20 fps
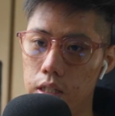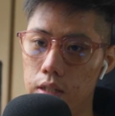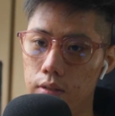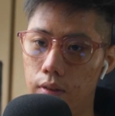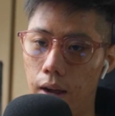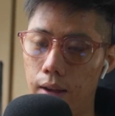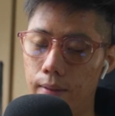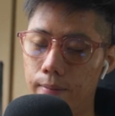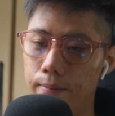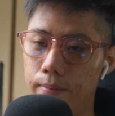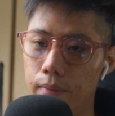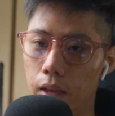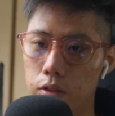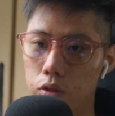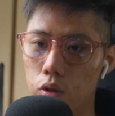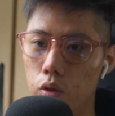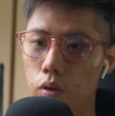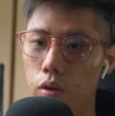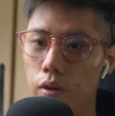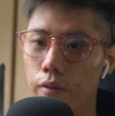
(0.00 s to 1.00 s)
right? And
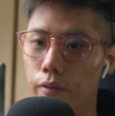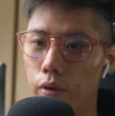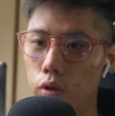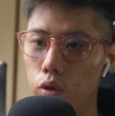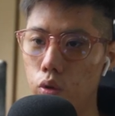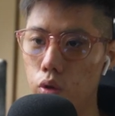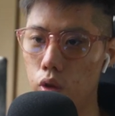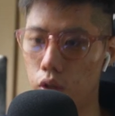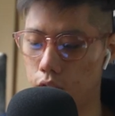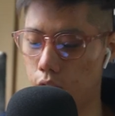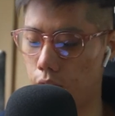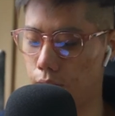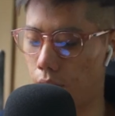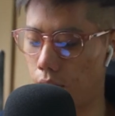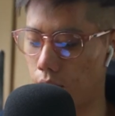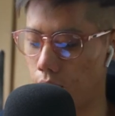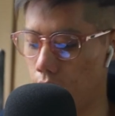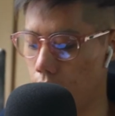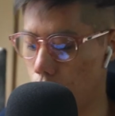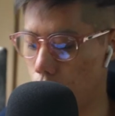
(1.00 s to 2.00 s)
so for you yourself,
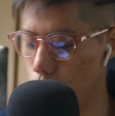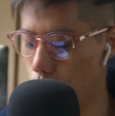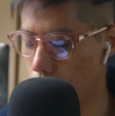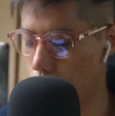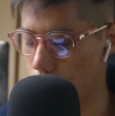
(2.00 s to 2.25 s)
right, you are